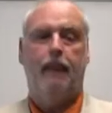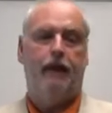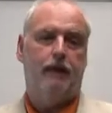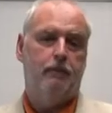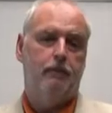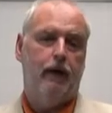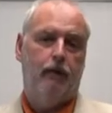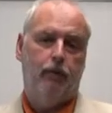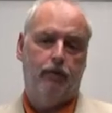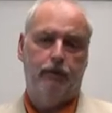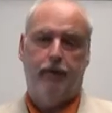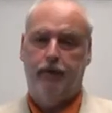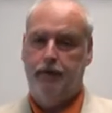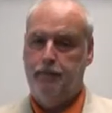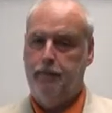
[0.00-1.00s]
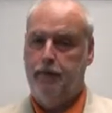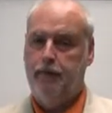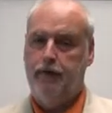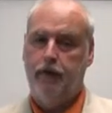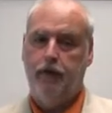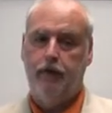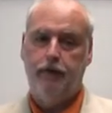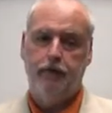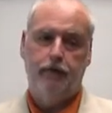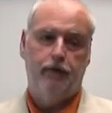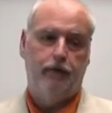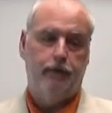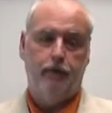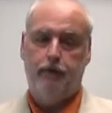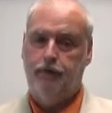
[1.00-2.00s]
and amount will vary depending on
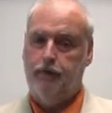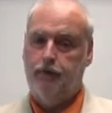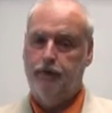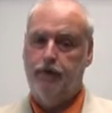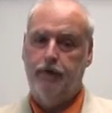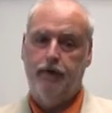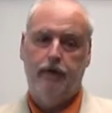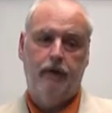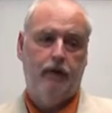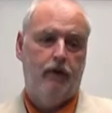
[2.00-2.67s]
your university.